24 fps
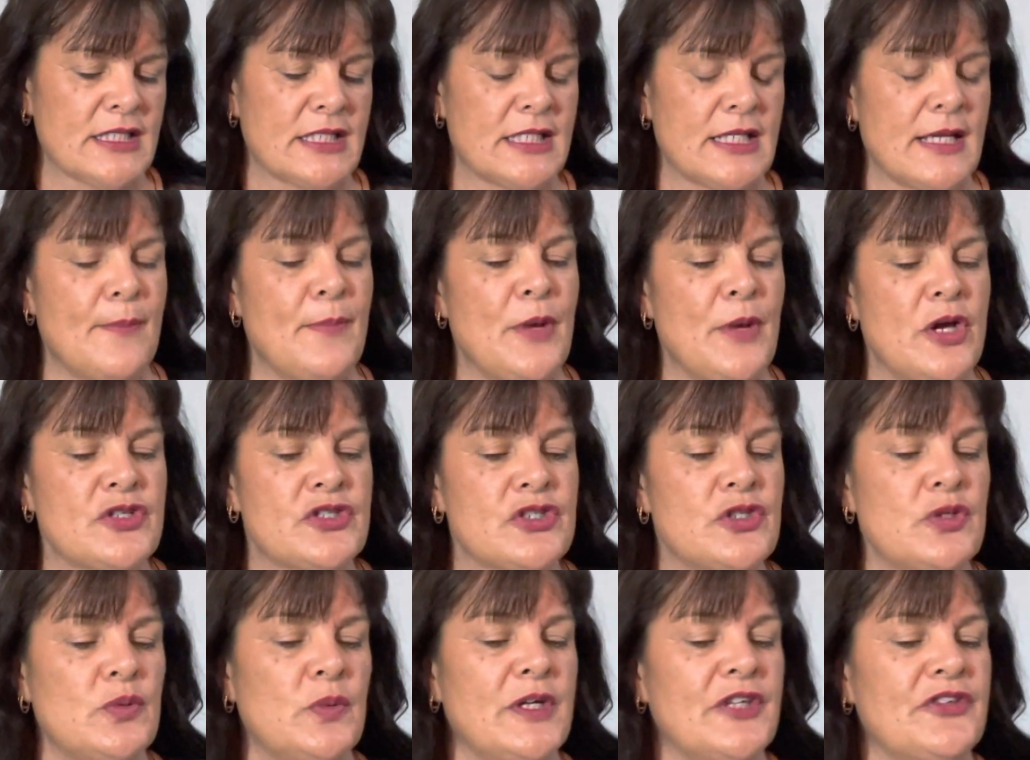
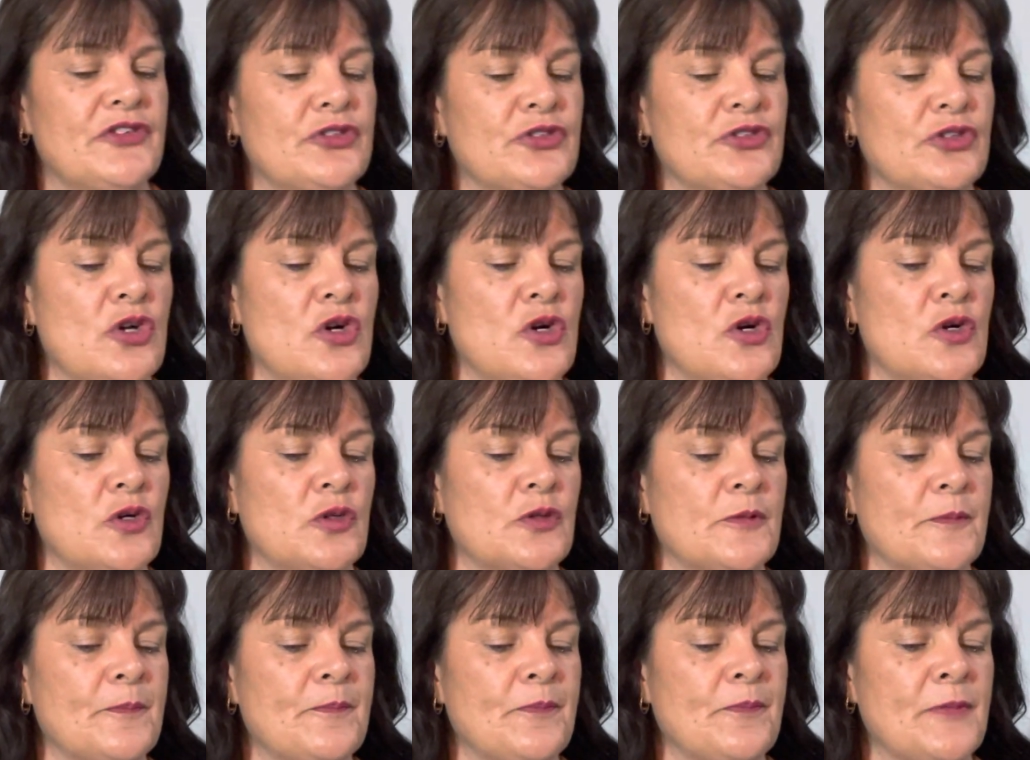Emotional
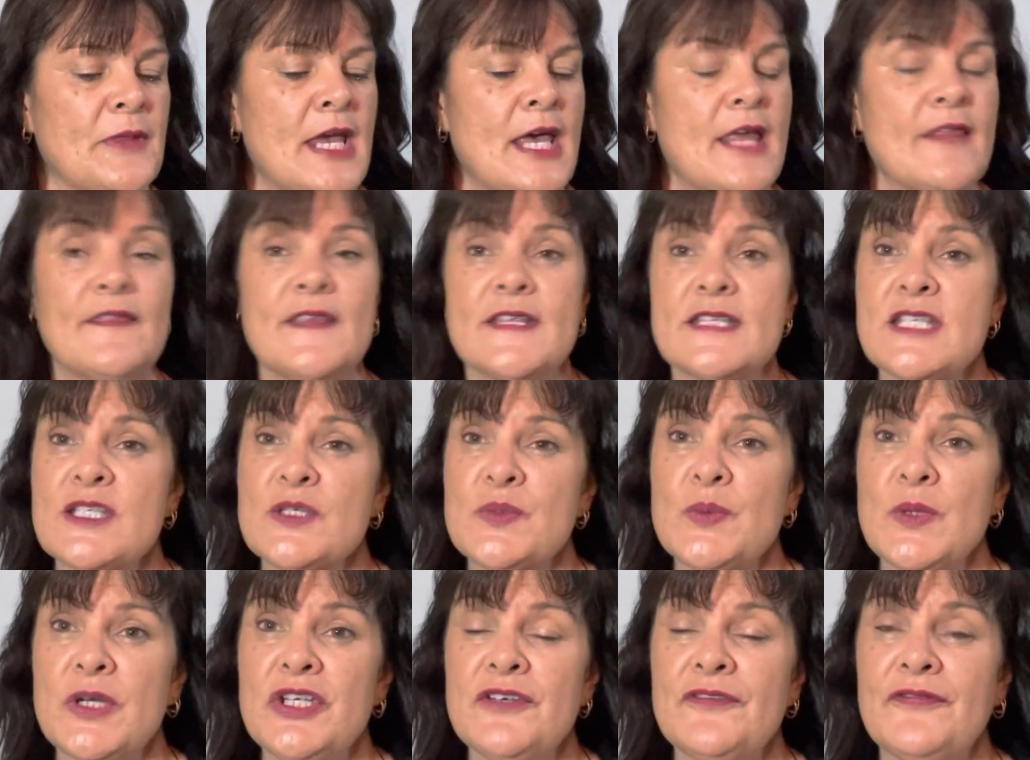withdrawal. This is
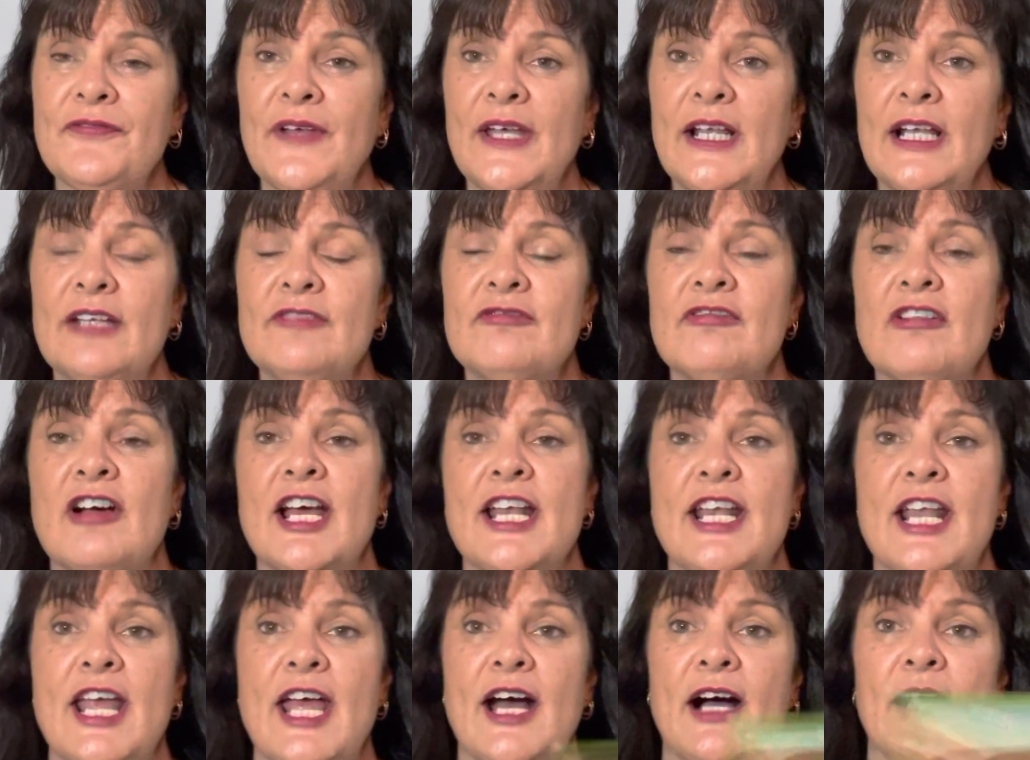where you're feeling
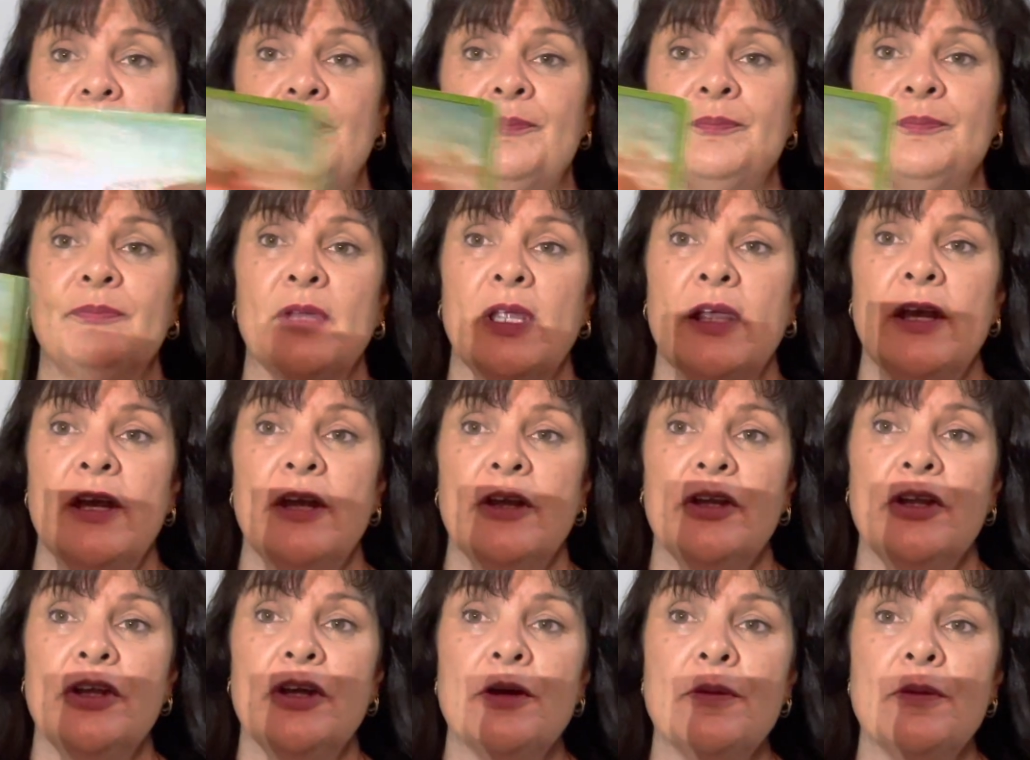right now.
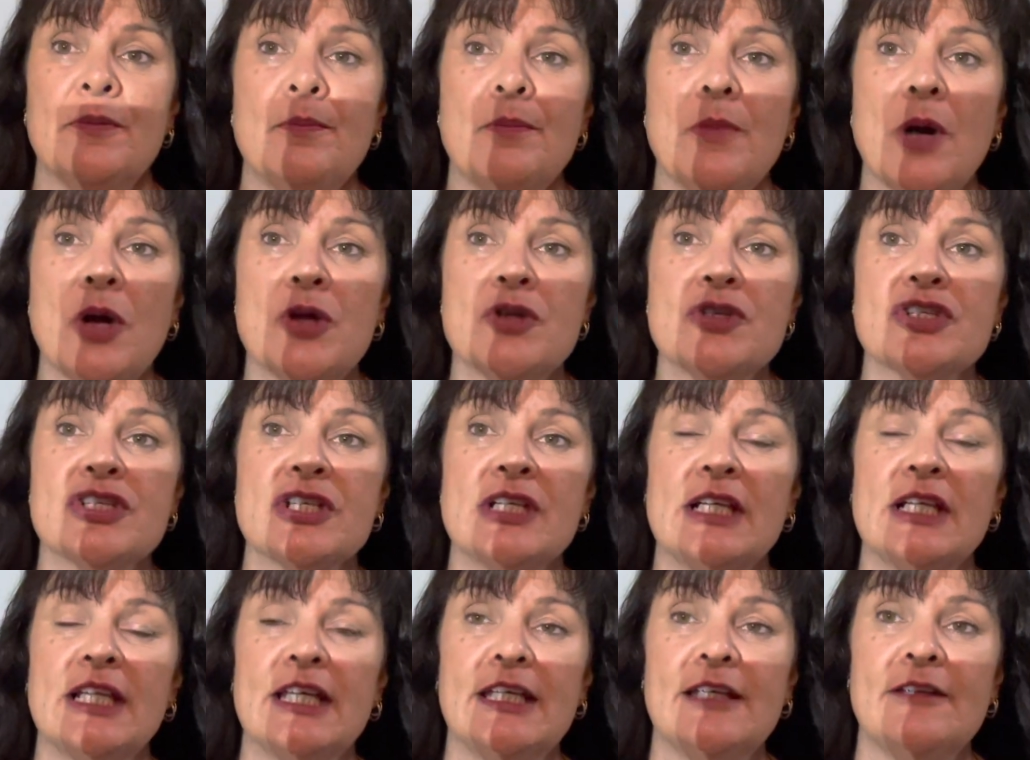You're
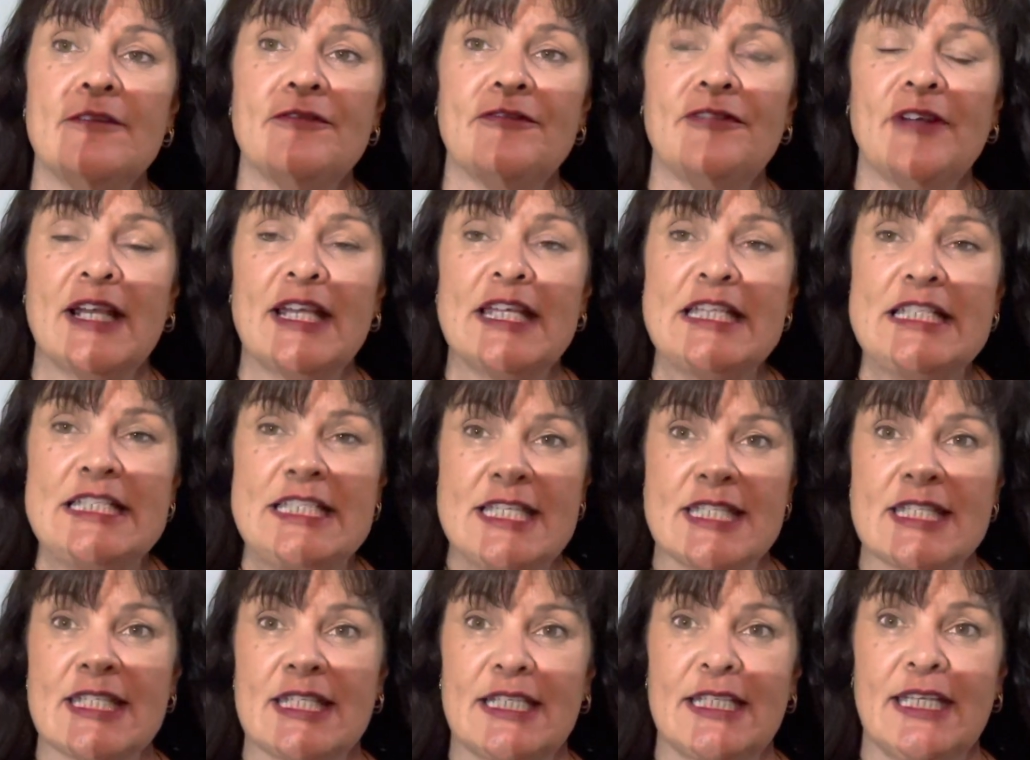emotionally feeling
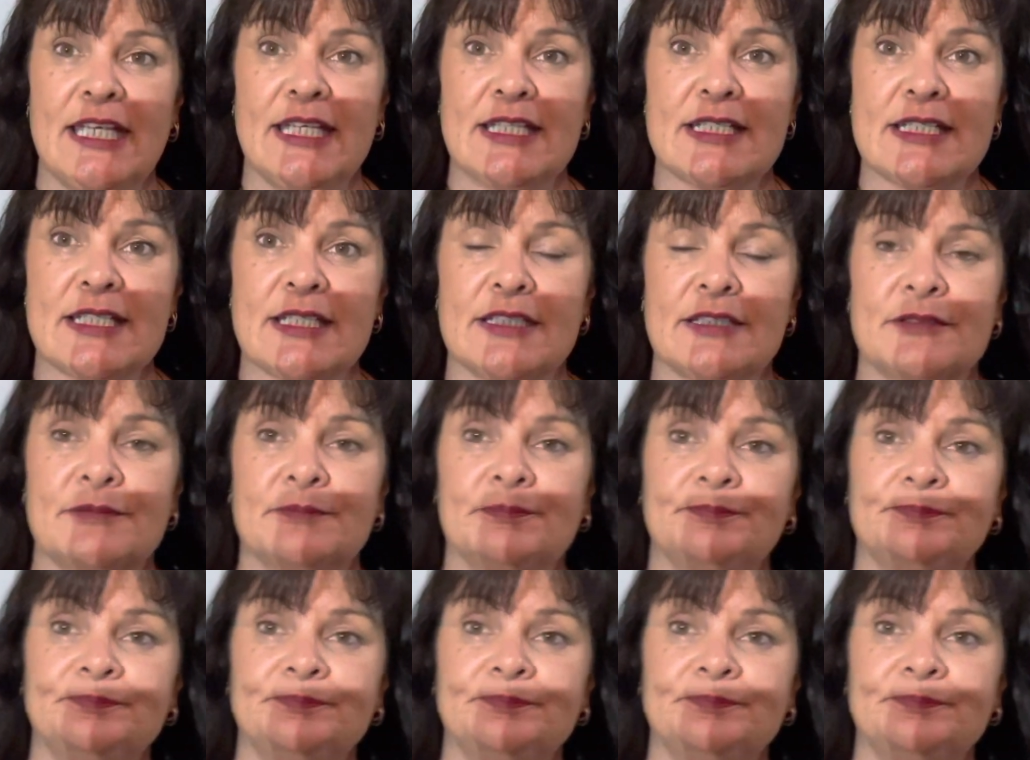disconnected.